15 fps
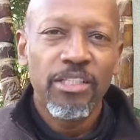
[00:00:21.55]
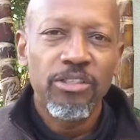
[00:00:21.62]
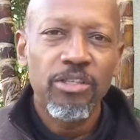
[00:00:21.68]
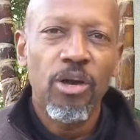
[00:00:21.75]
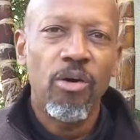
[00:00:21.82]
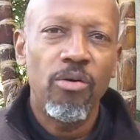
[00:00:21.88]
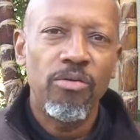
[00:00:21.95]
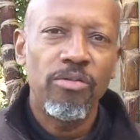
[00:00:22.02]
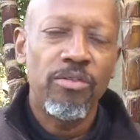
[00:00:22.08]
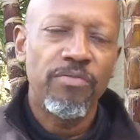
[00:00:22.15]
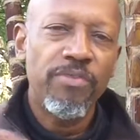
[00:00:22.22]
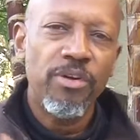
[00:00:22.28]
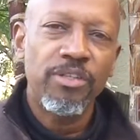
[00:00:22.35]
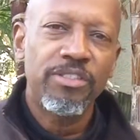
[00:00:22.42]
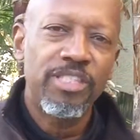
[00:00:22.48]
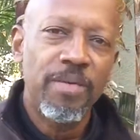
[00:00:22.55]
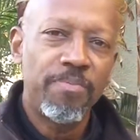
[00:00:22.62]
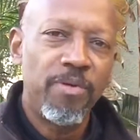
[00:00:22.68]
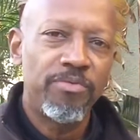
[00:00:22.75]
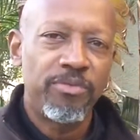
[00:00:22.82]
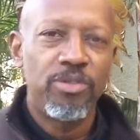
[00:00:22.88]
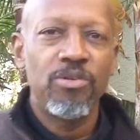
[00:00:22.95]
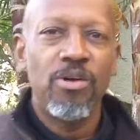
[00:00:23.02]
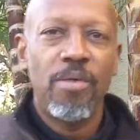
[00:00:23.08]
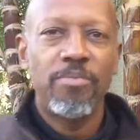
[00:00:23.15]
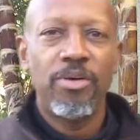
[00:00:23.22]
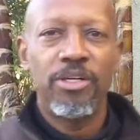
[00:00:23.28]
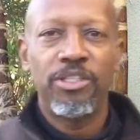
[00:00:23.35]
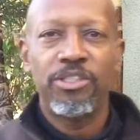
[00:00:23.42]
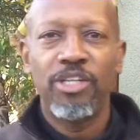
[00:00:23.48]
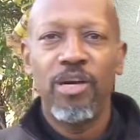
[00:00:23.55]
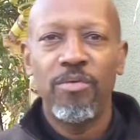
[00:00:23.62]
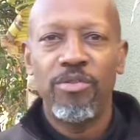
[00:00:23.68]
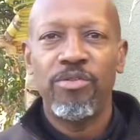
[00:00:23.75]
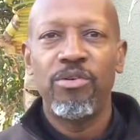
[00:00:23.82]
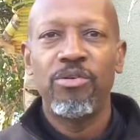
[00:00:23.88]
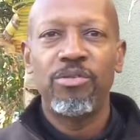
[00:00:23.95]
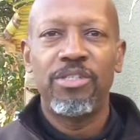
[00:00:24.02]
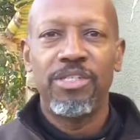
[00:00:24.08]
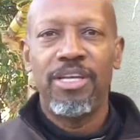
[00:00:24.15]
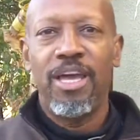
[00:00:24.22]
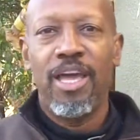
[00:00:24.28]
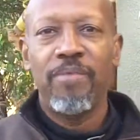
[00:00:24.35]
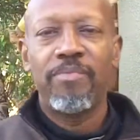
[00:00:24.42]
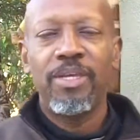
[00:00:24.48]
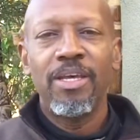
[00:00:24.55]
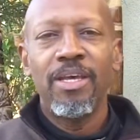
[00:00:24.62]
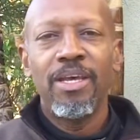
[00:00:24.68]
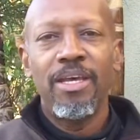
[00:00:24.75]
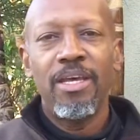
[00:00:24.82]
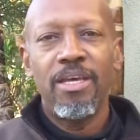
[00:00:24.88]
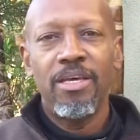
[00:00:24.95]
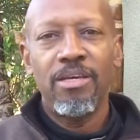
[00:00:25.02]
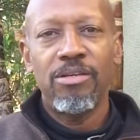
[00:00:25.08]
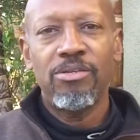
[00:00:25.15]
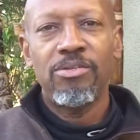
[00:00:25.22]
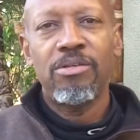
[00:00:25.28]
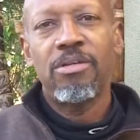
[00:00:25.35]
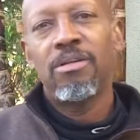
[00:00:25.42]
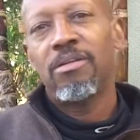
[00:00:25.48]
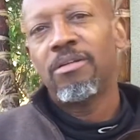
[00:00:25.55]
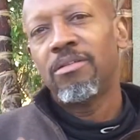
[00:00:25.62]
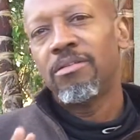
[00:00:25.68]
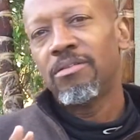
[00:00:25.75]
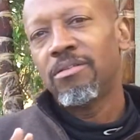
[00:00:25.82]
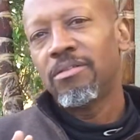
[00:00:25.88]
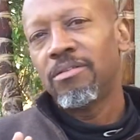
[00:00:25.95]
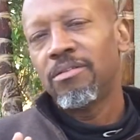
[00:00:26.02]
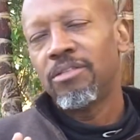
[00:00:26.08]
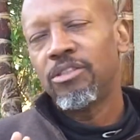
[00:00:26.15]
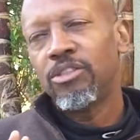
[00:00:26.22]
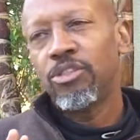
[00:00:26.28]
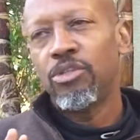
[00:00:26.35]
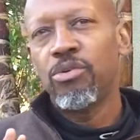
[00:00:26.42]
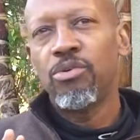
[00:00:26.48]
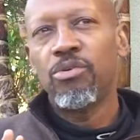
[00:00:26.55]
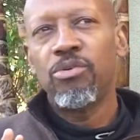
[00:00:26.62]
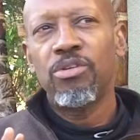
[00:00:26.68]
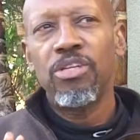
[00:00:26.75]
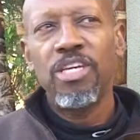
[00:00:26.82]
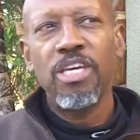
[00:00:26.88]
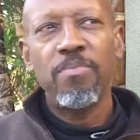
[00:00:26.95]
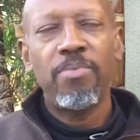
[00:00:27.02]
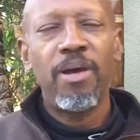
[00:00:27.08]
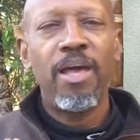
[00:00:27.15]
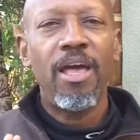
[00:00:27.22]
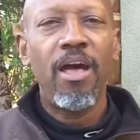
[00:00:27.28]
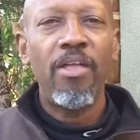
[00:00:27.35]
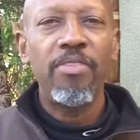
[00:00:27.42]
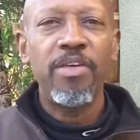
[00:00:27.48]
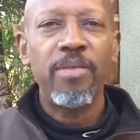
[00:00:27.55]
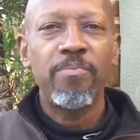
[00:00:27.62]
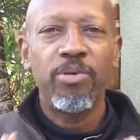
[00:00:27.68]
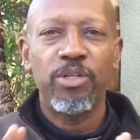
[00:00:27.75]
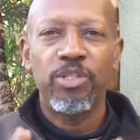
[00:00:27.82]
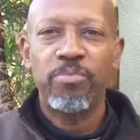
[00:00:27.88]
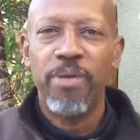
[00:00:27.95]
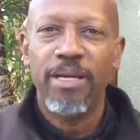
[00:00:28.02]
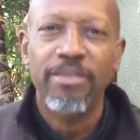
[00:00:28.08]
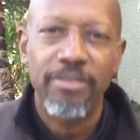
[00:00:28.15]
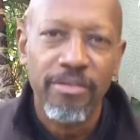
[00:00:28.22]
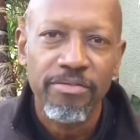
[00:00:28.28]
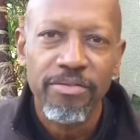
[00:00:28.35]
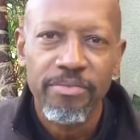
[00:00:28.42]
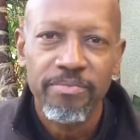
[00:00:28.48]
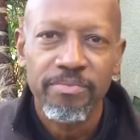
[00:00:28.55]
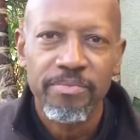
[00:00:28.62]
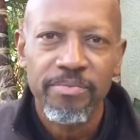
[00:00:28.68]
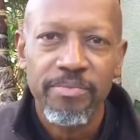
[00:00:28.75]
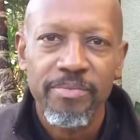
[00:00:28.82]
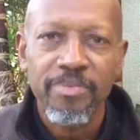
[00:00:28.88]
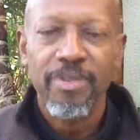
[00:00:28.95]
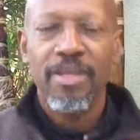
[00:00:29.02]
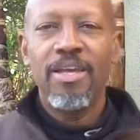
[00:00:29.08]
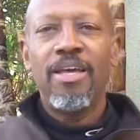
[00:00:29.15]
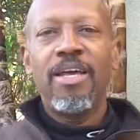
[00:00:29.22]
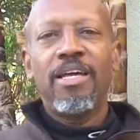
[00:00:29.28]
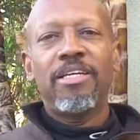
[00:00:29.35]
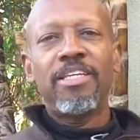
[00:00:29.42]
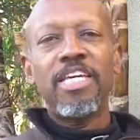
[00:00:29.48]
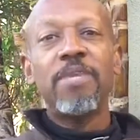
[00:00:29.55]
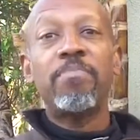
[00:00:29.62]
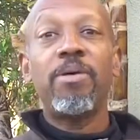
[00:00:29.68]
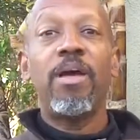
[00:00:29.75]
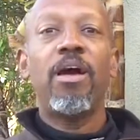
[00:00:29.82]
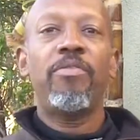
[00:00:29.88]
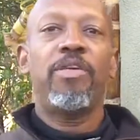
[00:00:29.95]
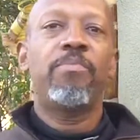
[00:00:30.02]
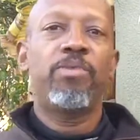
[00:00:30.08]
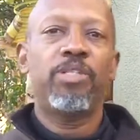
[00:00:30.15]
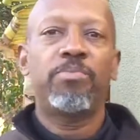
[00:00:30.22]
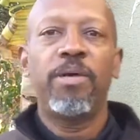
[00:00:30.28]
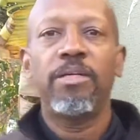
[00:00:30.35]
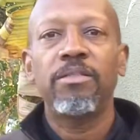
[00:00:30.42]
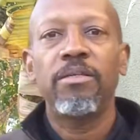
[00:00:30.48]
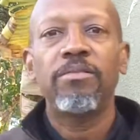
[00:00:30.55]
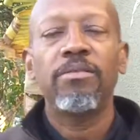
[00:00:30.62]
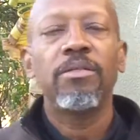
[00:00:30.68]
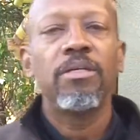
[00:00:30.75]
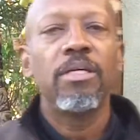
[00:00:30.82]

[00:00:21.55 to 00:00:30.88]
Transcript: So the first tip of two I'm going to share with you today is to keep a healthy perspective. Keep a healthy perspective.